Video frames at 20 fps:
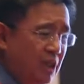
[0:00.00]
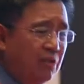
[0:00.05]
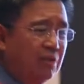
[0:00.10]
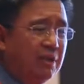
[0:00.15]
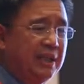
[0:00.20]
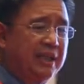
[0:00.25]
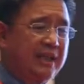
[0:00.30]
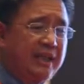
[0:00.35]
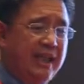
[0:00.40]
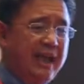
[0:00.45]
the
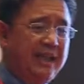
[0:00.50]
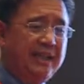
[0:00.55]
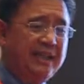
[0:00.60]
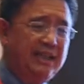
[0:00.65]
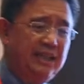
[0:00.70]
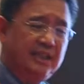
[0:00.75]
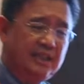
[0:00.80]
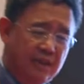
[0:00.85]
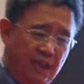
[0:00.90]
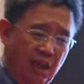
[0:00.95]
charity
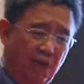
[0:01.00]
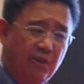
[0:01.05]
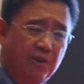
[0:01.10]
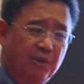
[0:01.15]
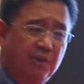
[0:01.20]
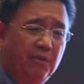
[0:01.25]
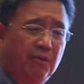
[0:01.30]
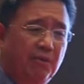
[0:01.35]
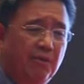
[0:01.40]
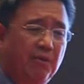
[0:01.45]
work
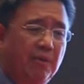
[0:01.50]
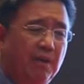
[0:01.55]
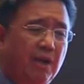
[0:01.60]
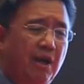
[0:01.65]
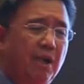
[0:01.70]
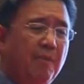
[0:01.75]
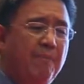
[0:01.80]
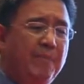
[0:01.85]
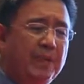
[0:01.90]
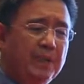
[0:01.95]

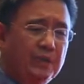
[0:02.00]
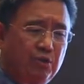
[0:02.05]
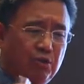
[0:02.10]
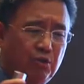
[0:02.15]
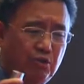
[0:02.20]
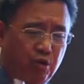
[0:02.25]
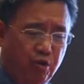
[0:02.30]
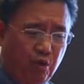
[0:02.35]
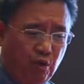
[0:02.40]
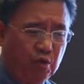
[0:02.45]
to
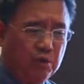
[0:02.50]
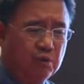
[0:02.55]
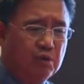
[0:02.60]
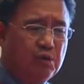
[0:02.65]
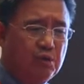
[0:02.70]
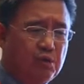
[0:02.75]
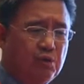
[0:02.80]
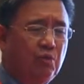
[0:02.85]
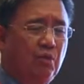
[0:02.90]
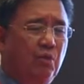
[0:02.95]
lead
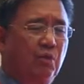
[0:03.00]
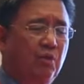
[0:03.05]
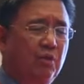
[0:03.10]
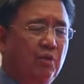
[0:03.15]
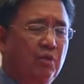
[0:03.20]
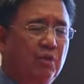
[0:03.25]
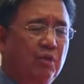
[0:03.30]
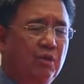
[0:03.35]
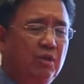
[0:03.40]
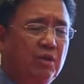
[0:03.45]

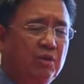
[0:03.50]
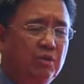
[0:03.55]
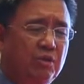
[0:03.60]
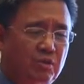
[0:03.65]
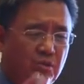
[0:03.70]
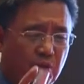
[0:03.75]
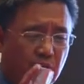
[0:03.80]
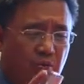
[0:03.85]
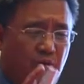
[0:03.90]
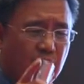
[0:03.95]
the
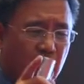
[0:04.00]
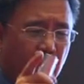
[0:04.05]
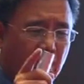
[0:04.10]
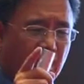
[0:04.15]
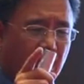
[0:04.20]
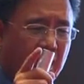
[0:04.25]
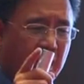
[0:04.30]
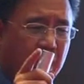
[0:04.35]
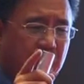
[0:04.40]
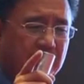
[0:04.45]

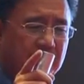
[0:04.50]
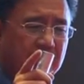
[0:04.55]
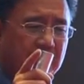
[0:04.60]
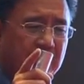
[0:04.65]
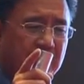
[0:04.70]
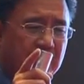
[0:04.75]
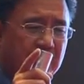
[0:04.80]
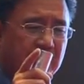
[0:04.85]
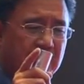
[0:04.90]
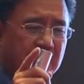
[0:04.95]
revolution
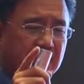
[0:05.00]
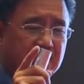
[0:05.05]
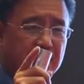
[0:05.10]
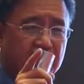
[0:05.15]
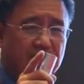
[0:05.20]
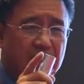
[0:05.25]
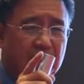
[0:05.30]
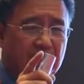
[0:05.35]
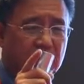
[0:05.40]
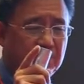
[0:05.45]
of Chinese
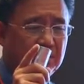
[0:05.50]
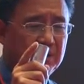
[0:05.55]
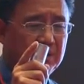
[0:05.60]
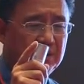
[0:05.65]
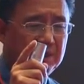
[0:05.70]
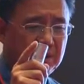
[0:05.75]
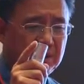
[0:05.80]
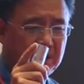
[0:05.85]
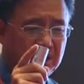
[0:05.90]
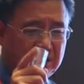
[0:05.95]

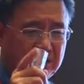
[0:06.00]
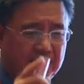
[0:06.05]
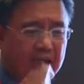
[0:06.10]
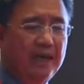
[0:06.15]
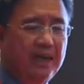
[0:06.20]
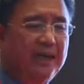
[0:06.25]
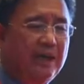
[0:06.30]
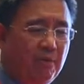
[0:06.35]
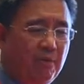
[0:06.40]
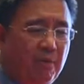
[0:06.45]
society,
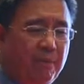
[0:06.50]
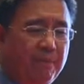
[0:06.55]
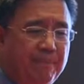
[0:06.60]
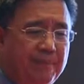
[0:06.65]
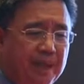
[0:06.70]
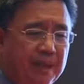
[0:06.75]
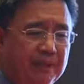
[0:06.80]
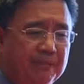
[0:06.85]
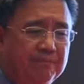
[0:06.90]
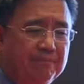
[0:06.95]

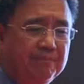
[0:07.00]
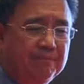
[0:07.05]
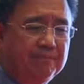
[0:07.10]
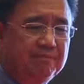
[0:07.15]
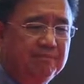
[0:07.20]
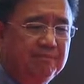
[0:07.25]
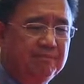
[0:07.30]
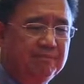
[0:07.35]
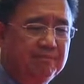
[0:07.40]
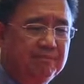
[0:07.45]

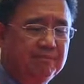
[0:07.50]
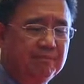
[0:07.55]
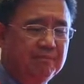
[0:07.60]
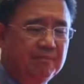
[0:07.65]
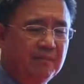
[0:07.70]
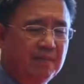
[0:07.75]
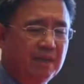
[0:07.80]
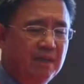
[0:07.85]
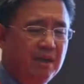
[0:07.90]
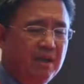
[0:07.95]
as well
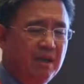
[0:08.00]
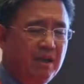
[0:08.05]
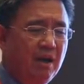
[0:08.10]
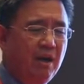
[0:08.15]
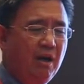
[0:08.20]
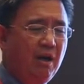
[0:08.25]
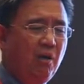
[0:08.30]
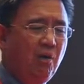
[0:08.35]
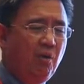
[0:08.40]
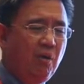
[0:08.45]
as
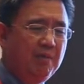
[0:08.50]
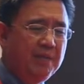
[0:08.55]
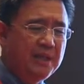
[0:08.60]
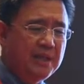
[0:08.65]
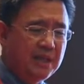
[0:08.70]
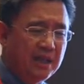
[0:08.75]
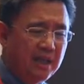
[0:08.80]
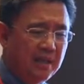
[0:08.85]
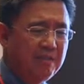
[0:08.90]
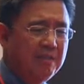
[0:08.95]

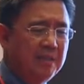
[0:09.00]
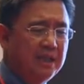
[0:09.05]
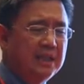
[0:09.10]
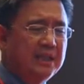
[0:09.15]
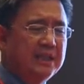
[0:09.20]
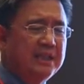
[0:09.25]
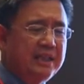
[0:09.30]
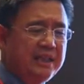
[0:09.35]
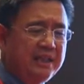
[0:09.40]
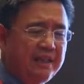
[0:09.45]
reshaping
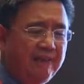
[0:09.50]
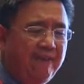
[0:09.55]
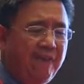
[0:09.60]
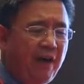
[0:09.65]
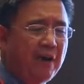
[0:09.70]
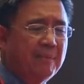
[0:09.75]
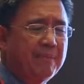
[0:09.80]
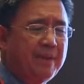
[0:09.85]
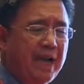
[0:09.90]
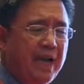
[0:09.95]
the
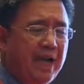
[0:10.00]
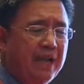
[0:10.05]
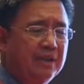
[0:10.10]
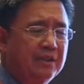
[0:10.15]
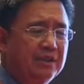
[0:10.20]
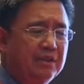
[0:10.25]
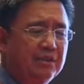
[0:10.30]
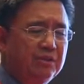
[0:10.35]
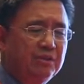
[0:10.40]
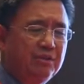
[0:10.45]
business culture
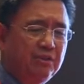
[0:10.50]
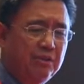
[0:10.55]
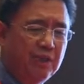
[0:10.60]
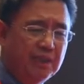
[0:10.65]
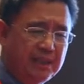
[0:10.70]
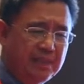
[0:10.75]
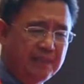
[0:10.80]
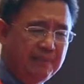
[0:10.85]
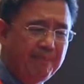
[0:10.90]
of China?